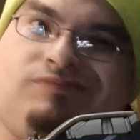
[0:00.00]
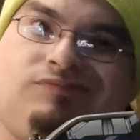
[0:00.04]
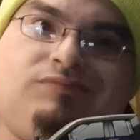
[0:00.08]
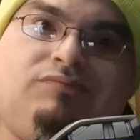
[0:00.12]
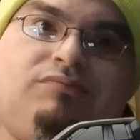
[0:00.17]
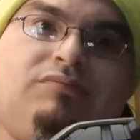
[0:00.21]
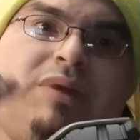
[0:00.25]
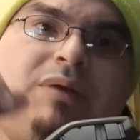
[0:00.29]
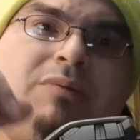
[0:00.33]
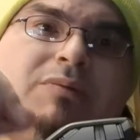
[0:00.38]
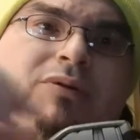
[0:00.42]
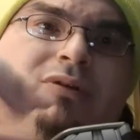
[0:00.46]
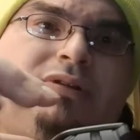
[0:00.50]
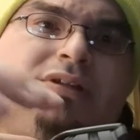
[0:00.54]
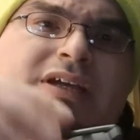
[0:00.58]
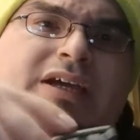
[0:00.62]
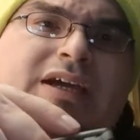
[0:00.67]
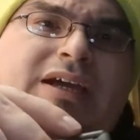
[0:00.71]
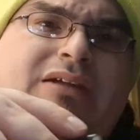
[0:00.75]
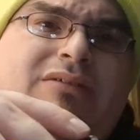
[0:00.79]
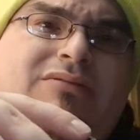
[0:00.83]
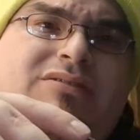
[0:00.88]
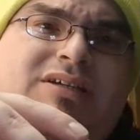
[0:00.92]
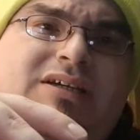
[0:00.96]
maybe we'll take
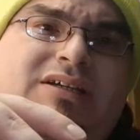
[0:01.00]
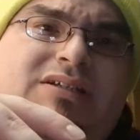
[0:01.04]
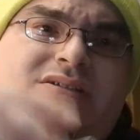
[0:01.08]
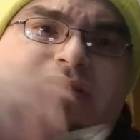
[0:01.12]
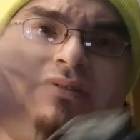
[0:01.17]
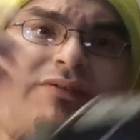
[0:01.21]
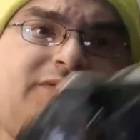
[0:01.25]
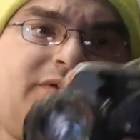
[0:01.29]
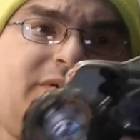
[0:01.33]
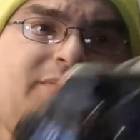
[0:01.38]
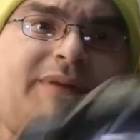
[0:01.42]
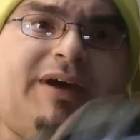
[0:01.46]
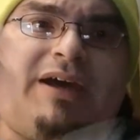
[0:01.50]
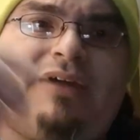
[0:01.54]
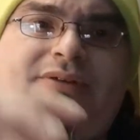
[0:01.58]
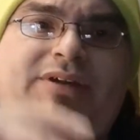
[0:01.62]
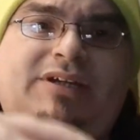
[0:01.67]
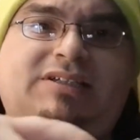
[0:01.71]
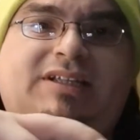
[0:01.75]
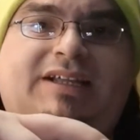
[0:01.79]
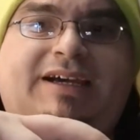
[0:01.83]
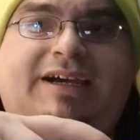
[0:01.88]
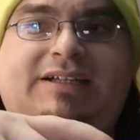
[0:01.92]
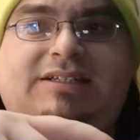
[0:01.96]
it outside too if the
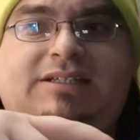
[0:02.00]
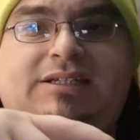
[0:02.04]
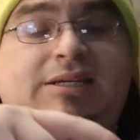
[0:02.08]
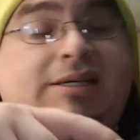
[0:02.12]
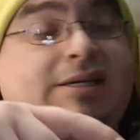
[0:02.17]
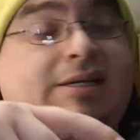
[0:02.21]
batteries last.